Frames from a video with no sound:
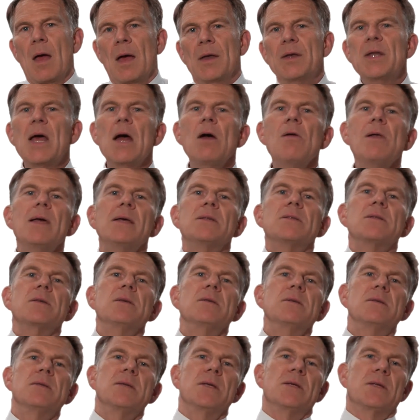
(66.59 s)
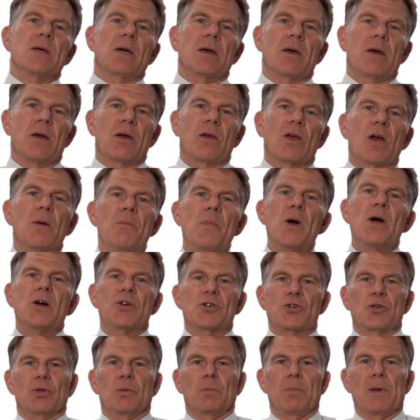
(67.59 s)
Now let's consider
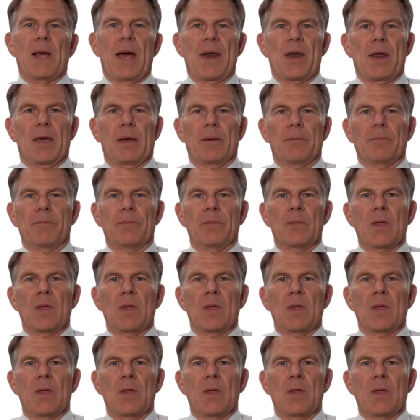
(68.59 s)
commercial planning.